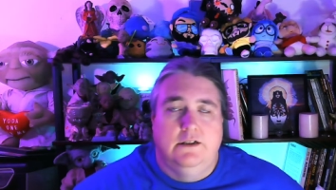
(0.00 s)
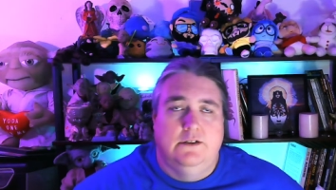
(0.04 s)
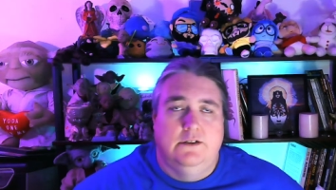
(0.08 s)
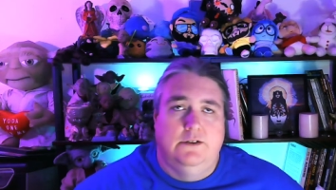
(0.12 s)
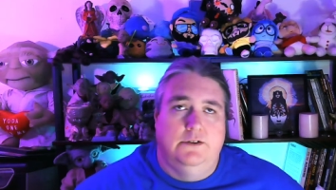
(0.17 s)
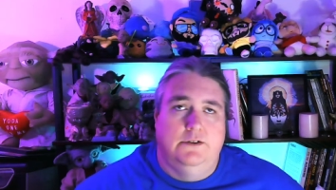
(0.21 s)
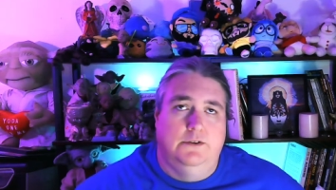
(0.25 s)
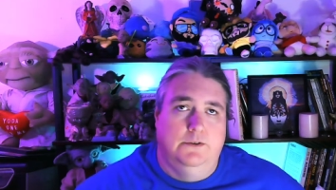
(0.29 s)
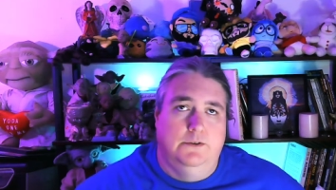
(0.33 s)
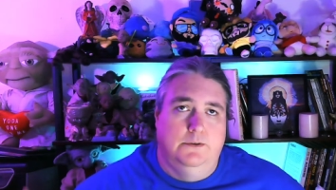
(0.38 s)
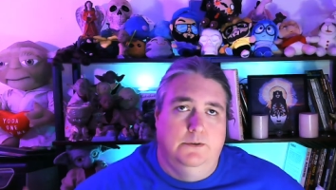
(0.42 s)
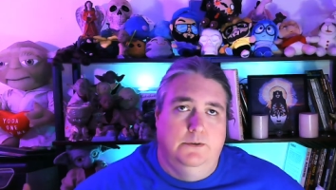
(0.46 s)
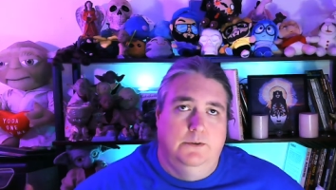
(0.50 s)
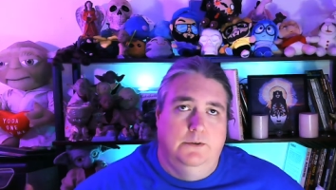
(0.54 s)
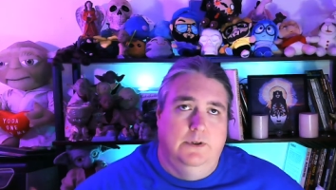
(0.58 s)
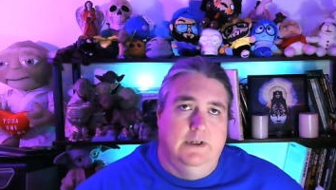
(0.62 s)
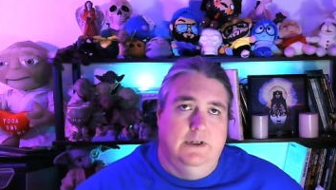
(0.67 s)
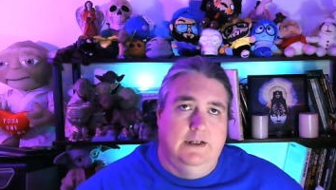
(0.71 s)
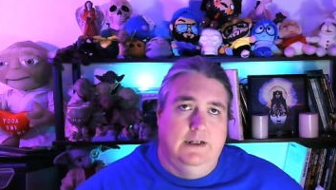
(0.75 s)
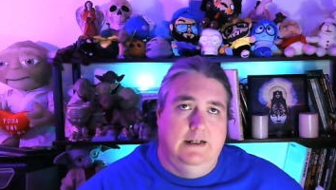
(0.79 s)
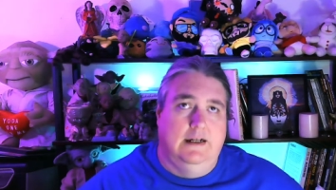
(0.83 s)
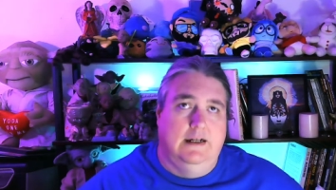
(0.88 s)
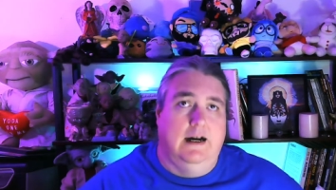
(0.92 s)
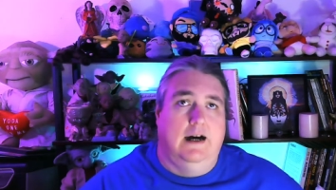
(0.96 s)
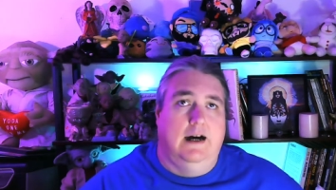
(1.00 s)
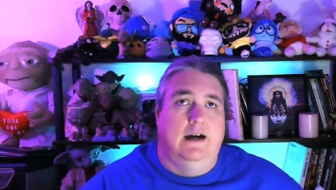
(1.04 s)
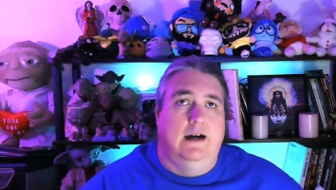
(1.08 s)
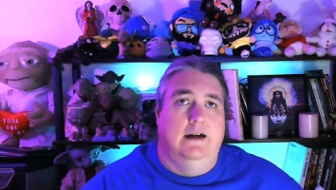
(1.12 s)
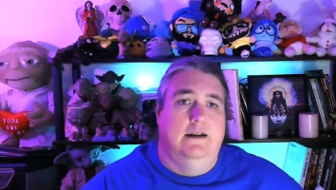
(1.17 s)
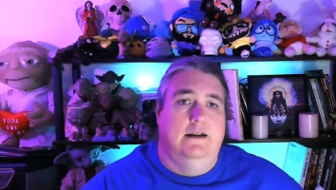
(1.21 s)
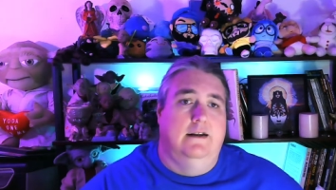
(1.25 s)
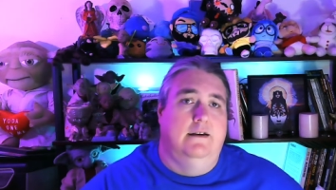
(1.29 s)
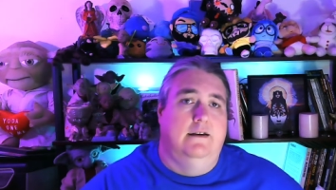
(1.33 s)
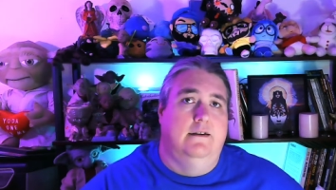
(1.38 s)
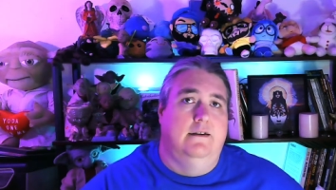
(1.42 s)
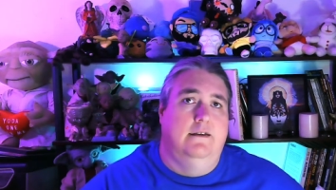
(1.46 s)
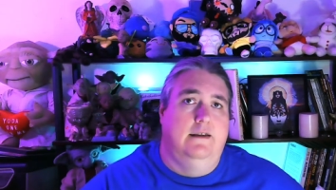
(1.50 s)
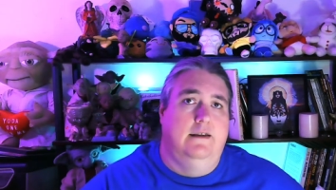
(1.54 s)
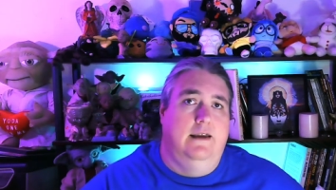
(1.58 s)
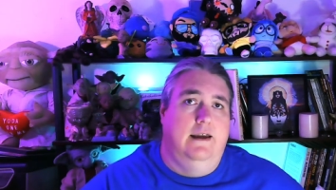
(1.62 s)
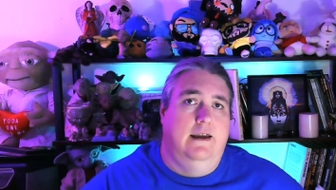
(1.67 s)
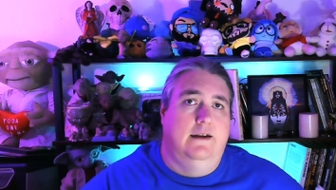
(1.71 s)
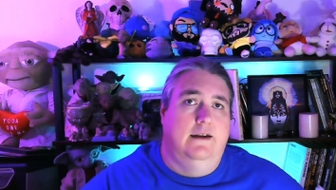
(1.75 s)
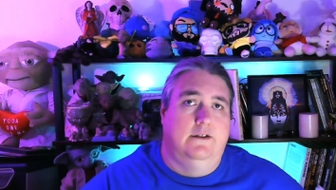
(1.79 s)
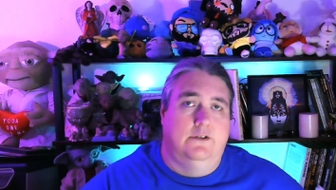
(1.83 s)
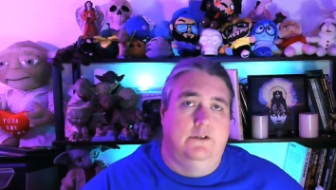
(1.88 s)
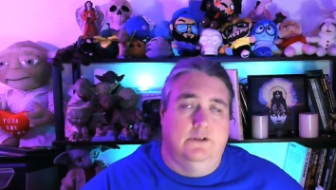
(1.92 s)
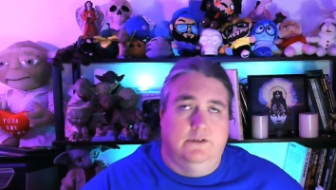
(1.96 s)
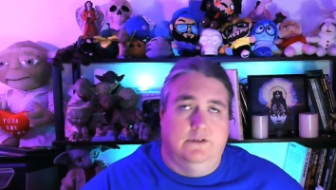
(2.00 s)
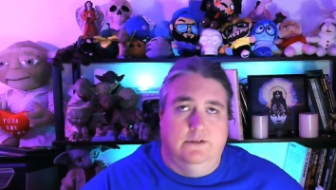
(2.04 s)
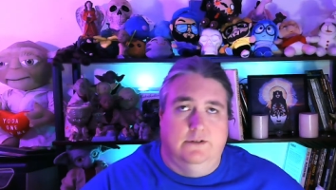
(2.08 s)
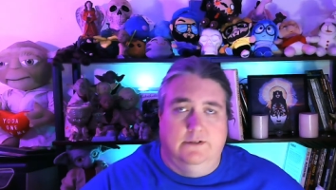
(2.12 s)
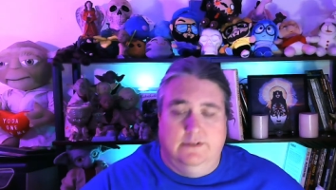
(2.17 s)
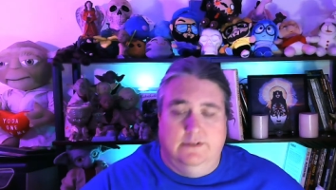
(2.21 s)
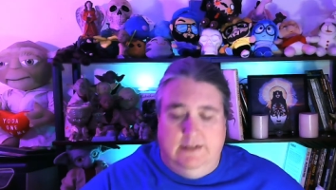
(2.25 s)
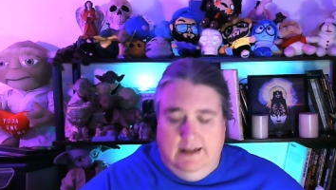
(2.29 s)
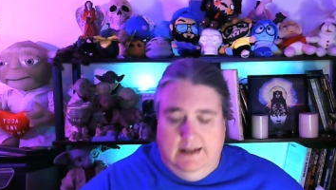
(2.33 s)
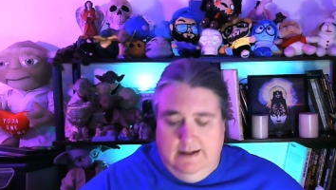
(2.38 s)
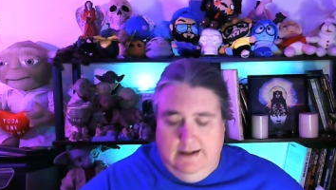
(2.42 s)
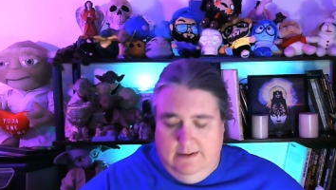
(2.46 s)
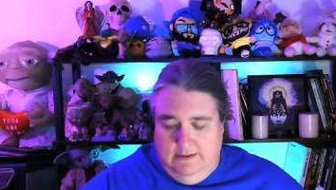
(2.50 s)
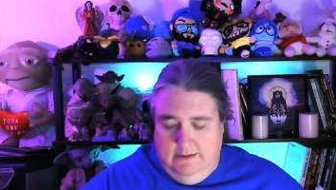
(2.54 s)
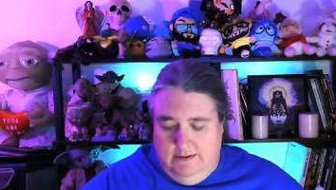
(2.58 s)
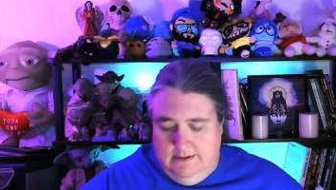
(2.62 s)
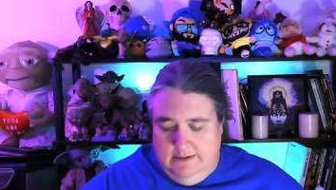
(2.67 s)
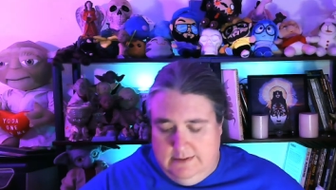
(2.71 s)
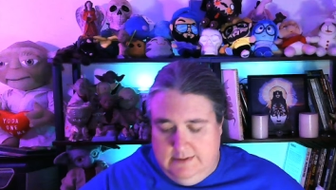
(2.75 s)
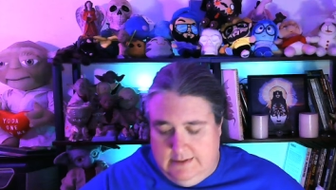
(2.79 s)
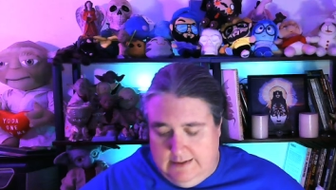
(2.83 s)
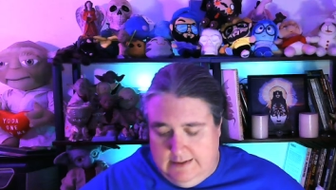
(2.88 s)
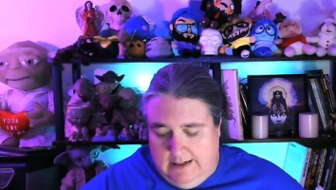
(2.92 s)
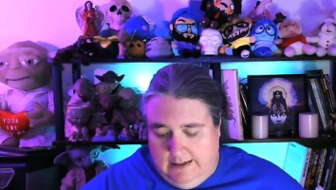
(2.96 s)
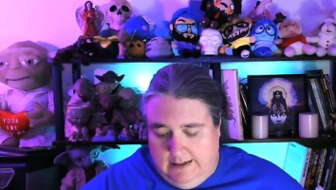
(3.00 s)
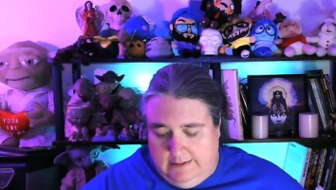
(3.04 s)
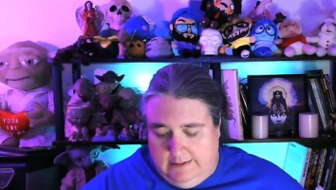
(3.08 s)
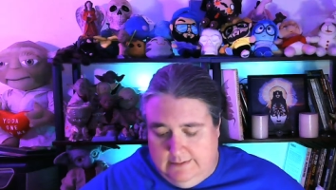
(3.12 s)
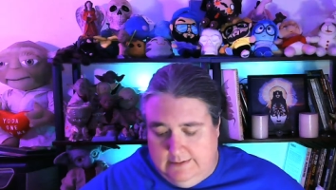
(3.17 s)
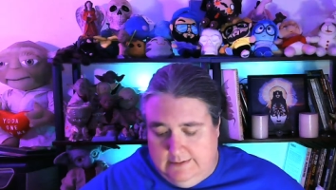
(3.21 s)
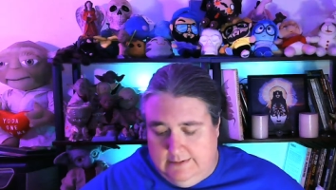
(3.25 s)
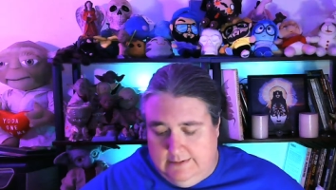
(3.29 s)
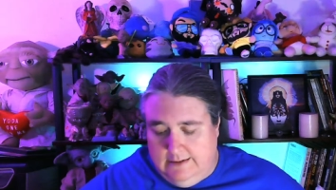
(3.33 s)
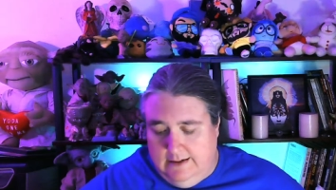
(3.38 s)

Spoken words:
to God, the angels, and the saints.